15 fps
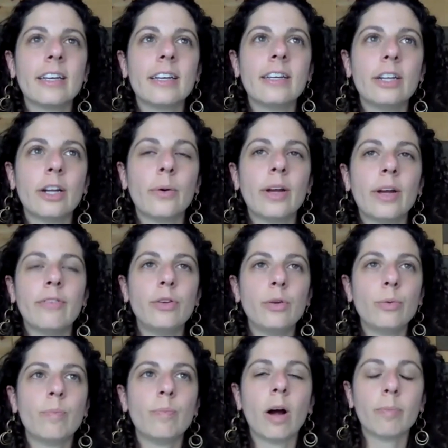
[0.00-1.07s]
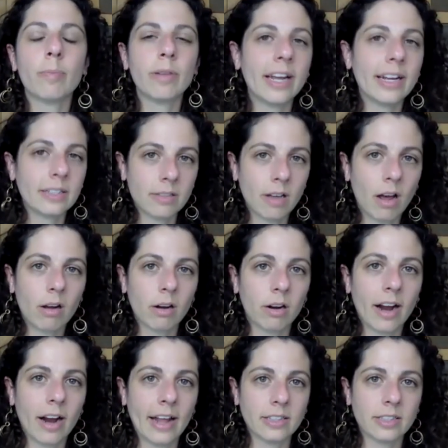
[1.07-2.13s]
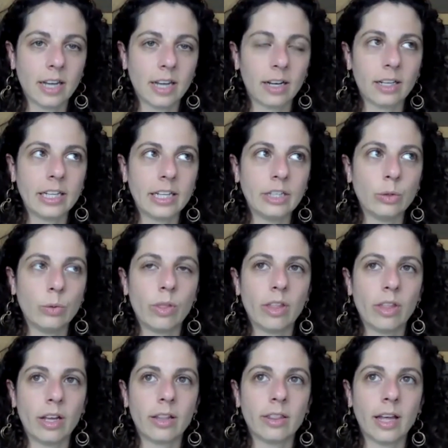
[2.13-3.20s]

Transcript: you know, if you are playing soccer and suddenly you think